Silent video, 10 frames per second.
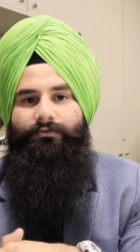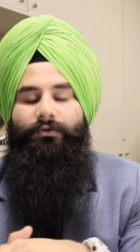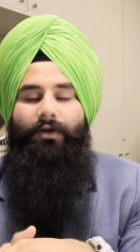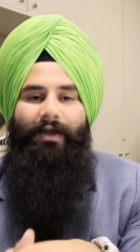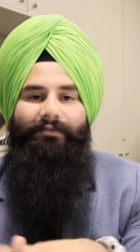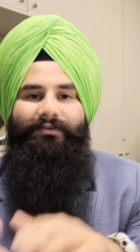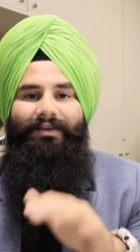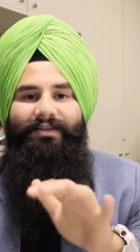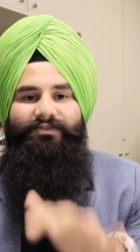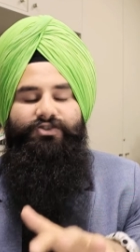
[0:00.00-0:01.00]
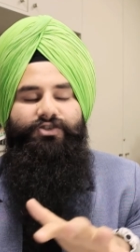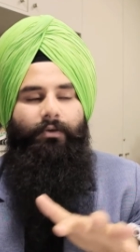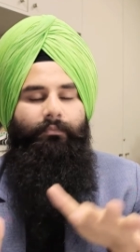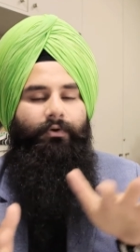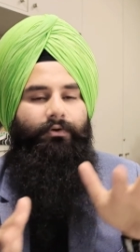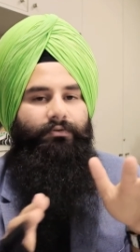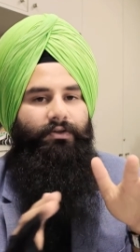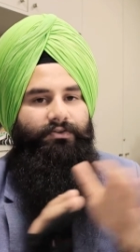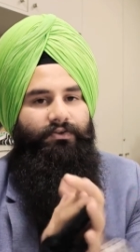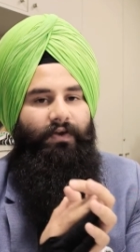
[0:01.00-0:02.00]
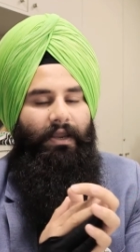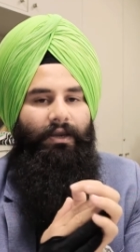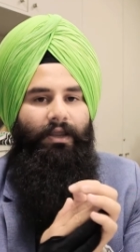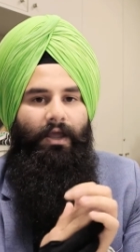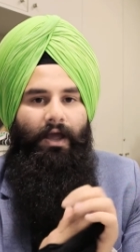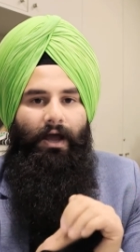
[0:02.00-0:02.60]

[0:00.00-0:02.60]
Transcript: So guys, let's jump onto the screen.